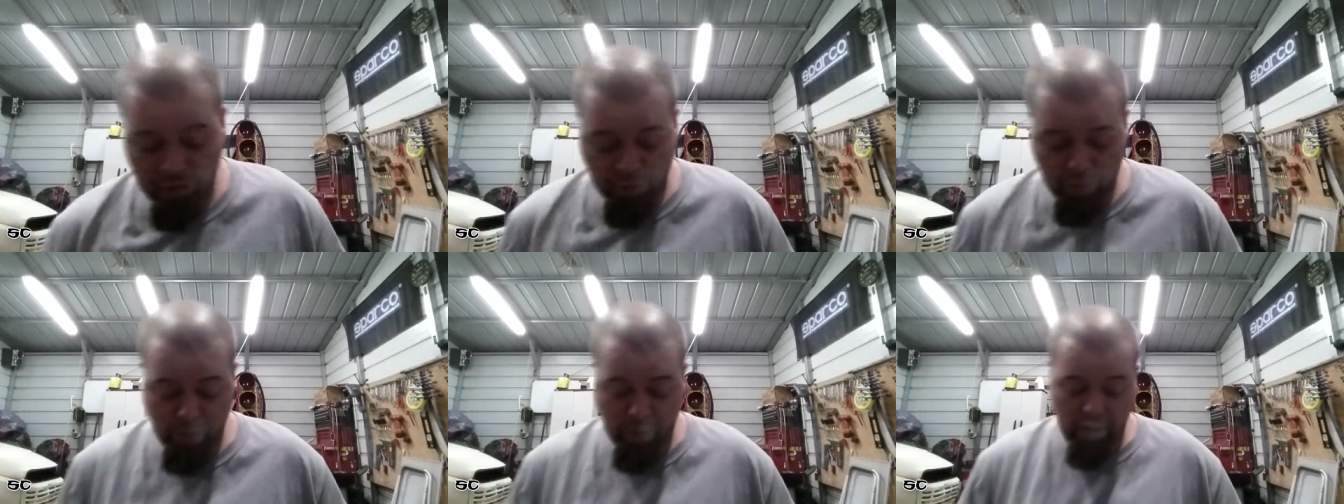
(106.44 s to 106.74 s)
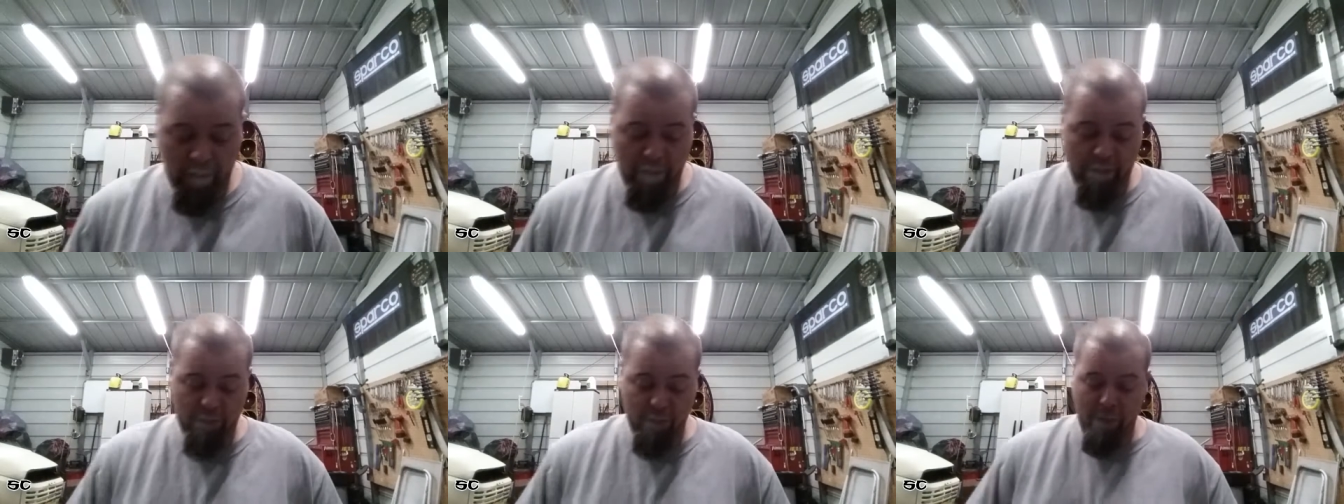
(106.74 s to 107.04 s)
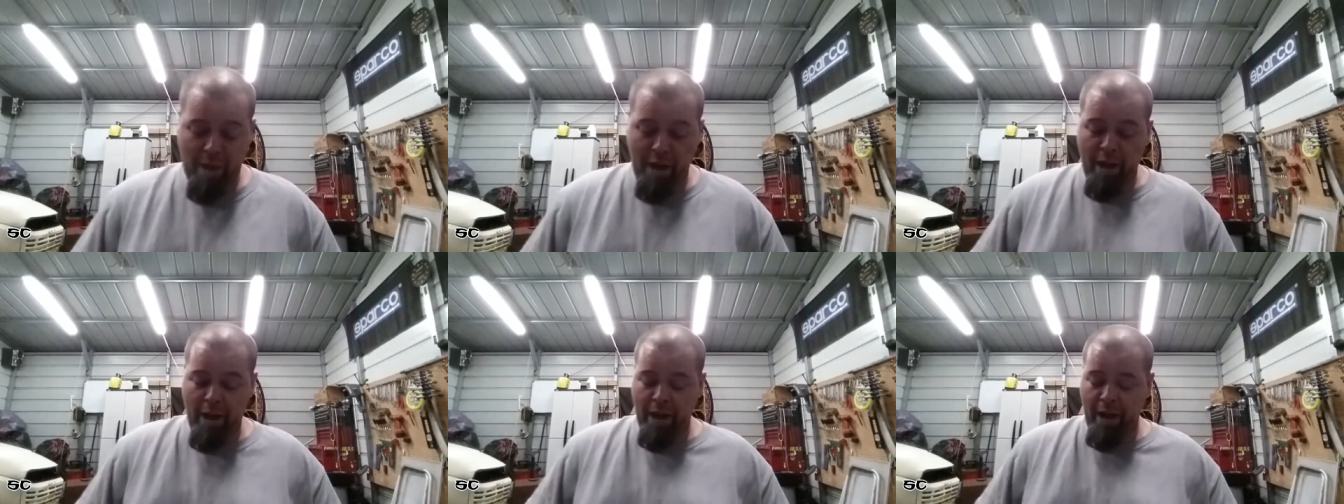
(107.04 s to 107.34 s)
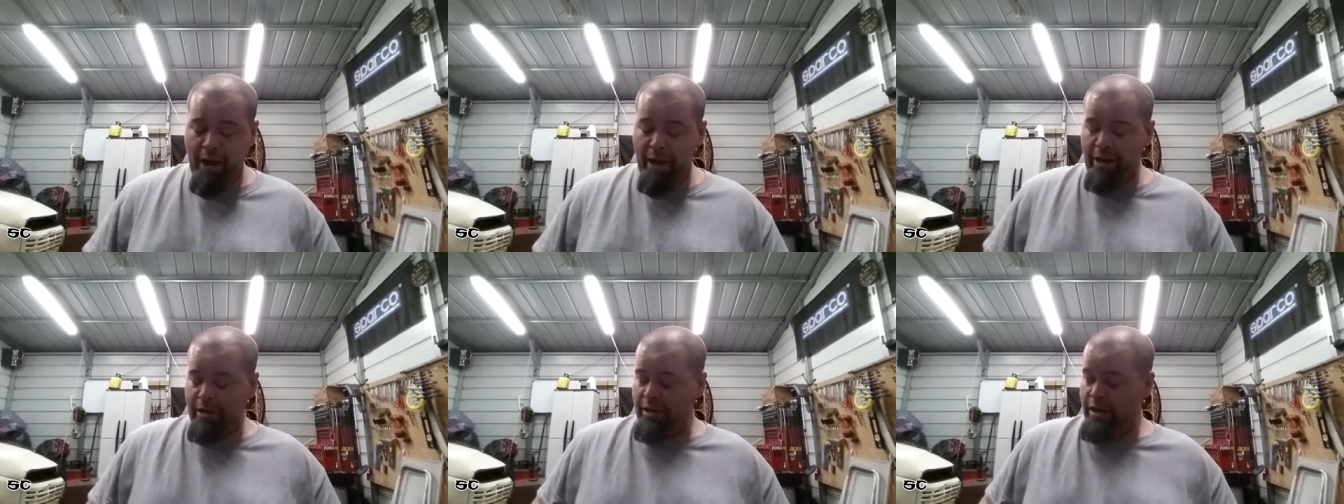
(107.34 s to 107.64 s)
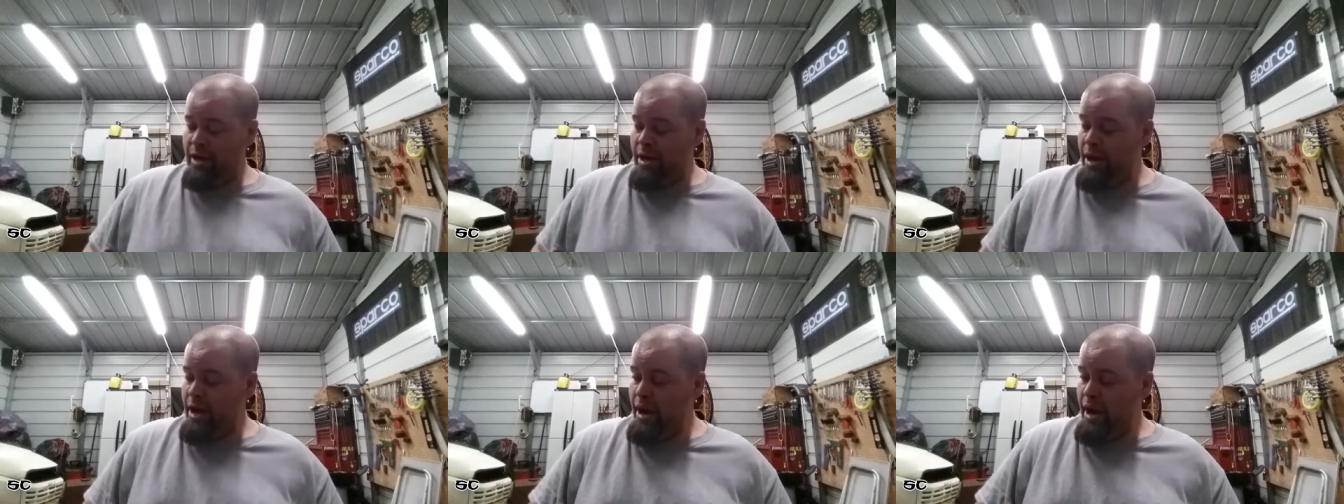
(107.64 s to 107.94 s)
this minute, it's my eyes.
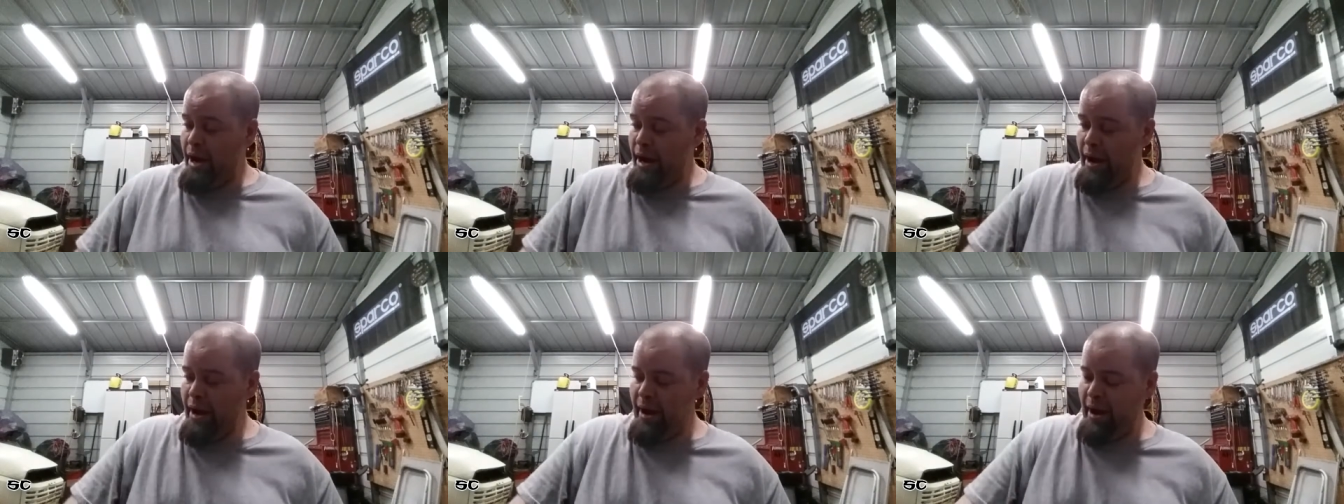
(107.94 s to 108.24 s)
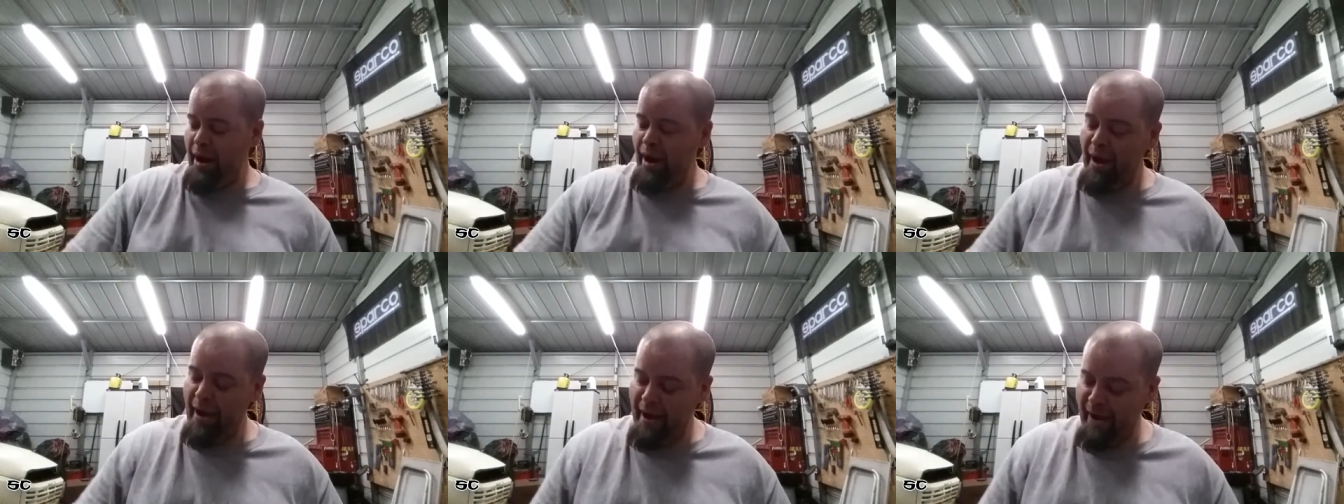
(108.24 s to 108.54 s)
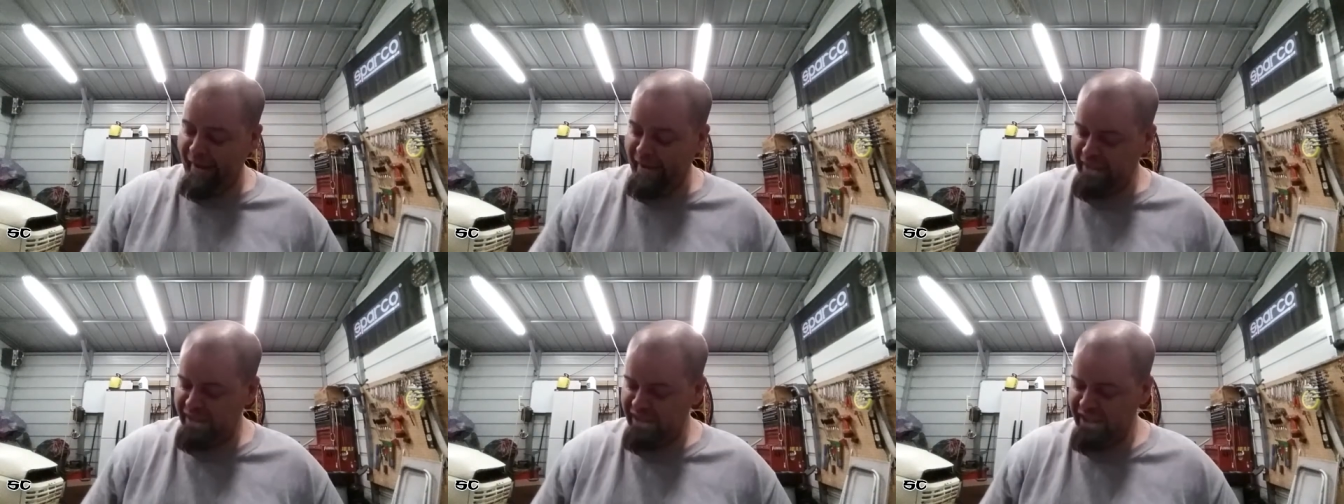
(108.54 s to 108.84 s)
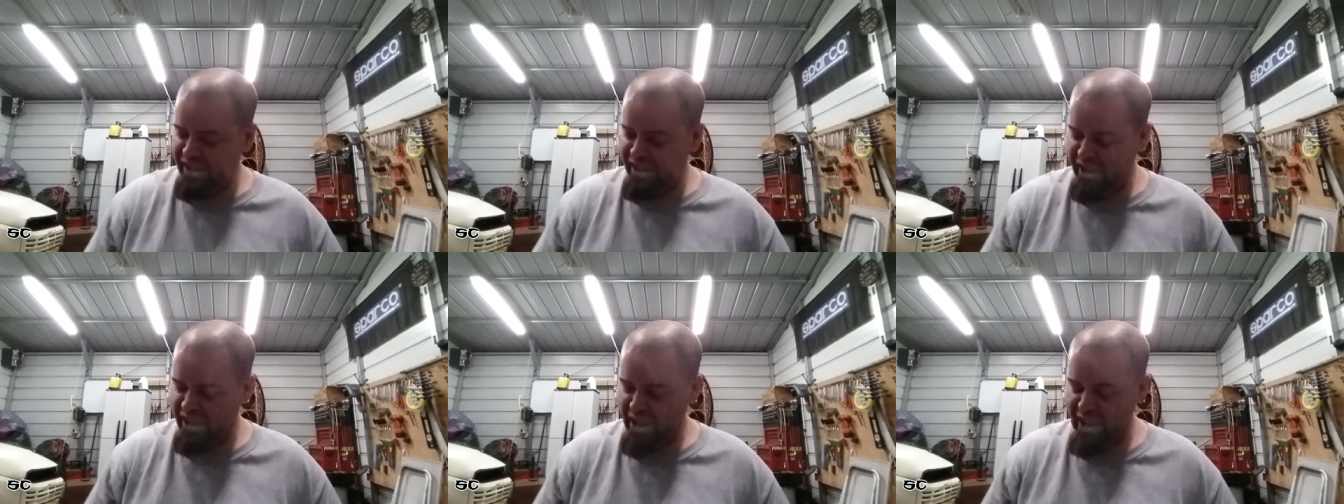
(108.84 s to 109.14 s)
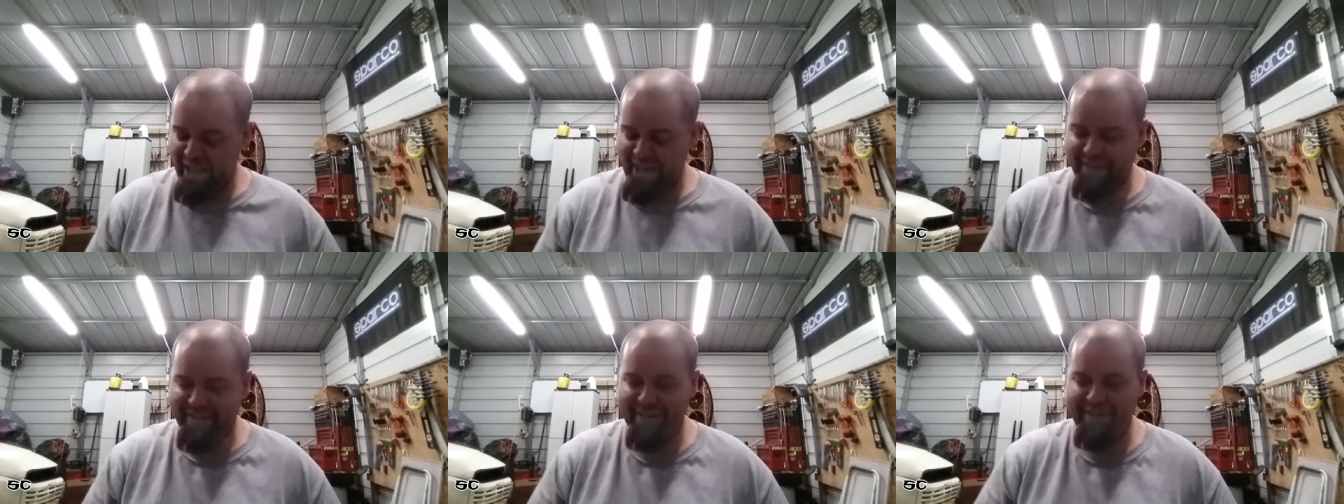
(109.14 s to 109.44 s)
Oh,
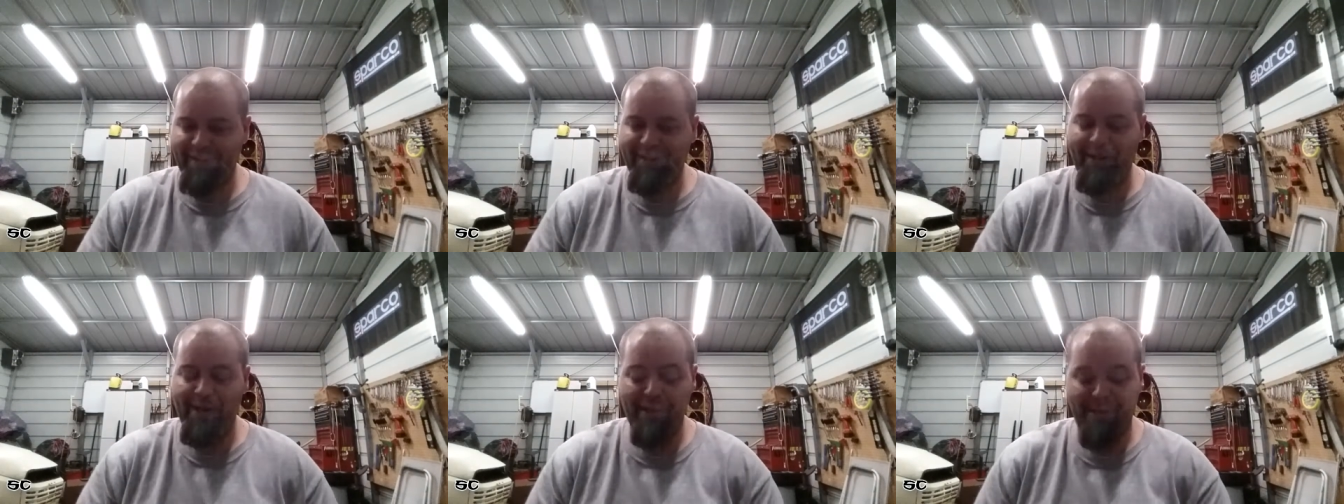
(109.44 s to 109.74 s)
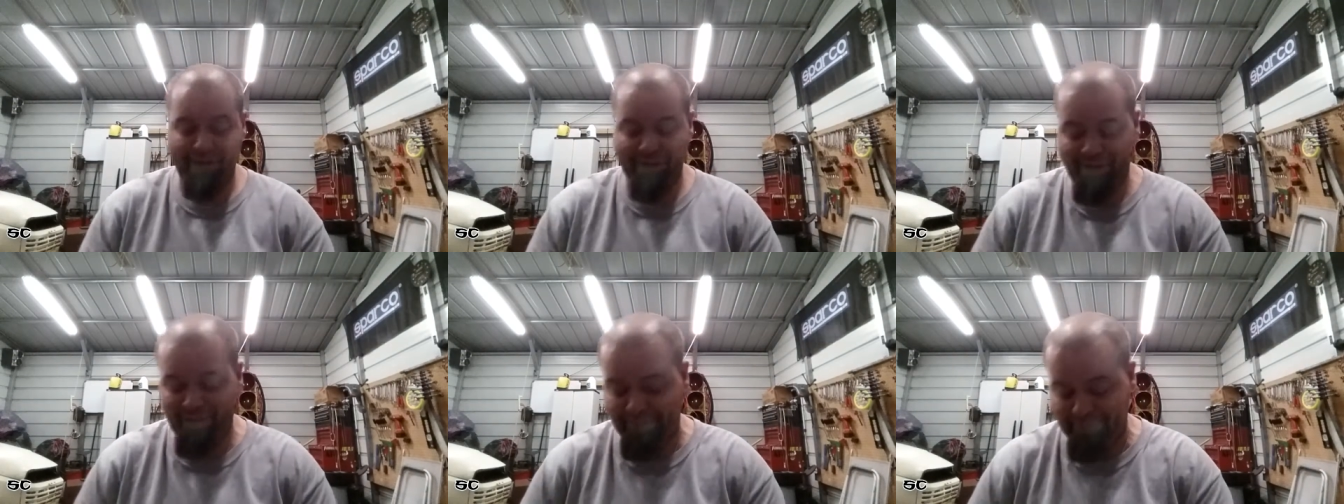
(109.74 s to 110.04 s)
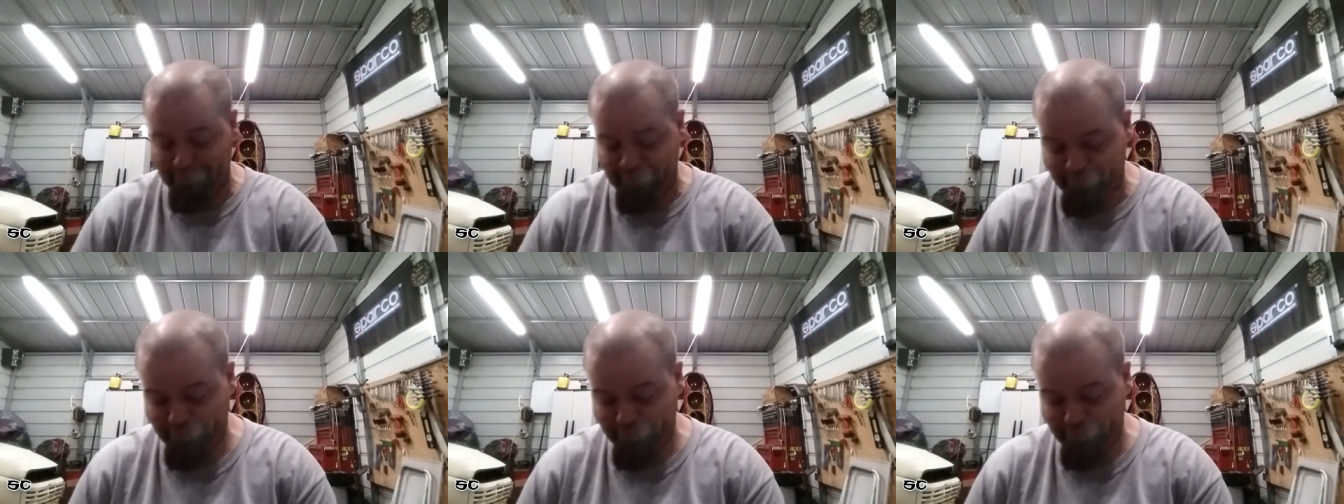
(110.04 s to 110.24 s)
shit. Okay.